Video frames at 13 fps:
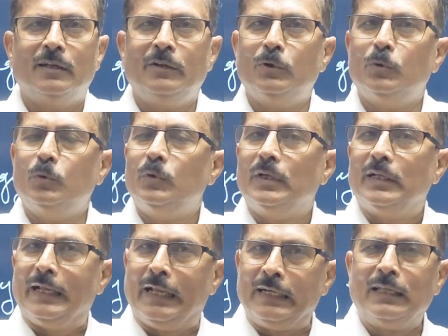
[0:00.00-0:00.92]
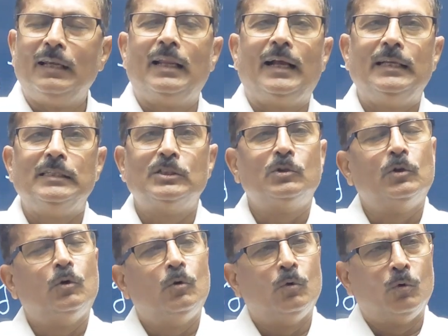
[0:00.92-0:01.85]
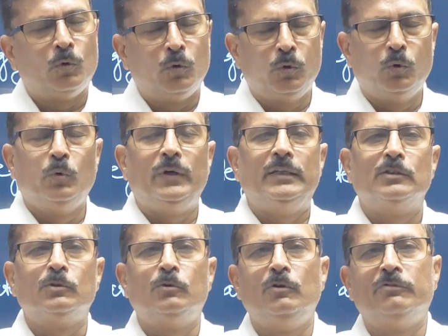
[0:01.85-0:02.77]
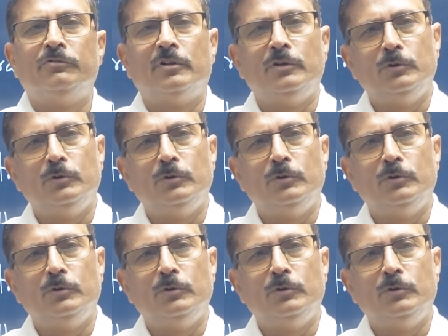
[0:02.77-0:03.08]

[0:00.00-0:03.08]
You analyze who is good for